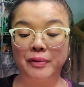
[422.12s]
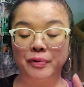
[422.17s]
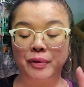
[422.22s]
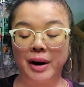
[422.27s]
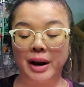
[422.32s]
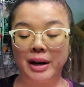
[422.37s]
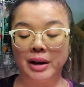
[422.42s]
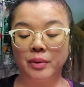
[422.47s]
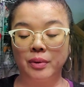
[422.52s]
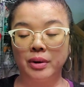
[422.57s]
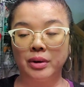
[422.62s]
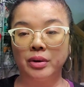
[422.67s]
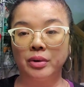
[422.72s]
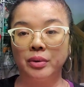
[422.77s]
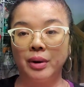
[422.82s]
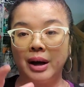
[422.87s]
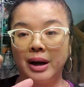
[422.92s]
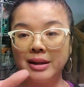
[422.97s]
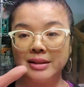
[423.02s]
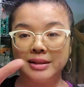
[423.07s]
for anyone who
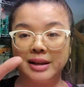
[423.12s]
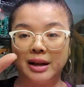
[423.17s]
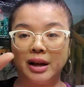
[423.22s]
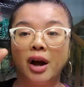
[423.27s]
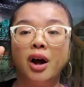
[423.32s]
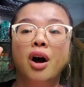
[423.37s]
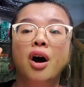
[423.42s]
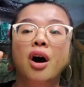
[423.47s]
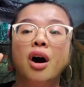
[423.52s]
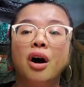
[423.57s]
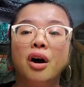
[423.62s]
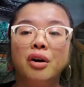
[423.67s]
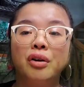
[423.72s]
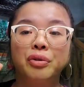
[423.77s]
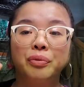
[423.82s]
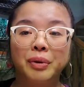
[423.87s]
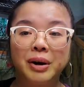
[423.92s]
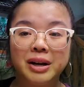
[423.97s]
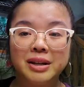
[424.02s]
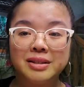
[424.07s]
has like
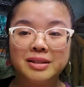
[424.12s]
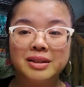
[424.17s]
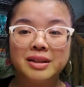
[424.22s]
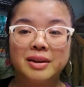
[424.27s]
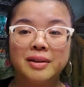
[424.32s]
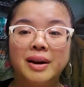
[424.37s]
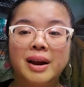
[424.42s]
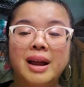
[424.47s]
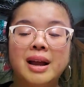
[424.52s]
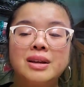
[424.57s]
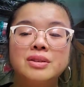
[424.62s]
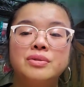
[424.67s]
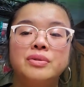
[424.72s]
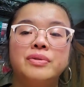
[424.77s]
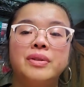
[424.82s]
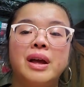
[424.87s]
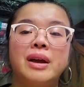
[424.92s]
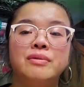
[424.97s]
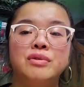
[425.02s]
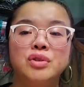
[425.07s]
arthritis in their hands, or if
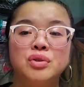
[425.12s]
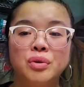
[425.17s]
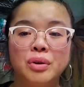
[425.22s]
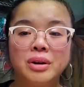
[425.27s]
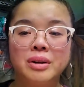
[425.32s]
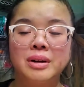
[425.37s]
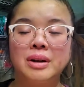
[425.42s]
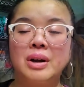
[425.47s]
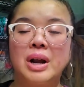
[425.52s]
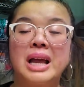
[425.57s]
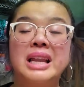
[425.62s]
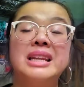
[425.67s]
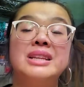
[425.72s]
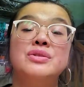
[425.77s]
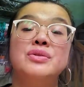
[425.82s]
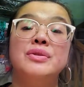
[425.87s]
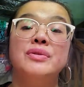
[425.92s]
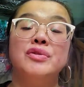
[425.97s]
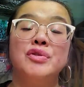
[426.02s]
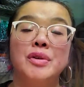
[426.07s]
they have joint, or any
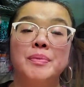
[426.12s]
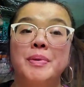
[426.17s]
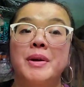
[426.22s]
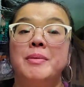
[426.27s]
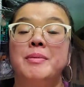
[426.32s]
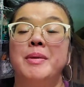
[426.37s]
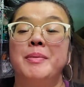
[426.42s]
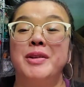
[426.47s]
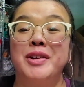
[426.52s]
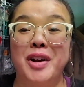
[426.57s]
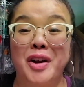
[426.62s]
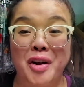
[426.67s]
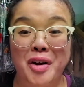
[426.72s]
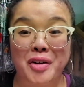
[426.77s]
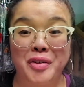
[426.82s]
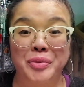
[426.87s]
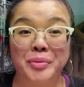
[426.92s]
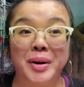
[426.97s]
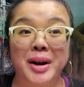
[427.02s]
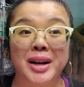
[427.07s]
sort of joint pain, maybe not
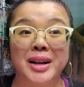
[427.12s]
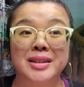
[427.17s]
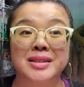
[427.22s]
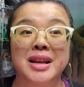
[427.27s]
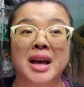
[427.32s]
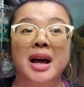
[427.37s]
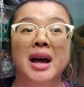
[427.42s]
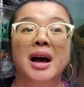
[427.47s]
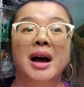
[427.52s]
arthritis,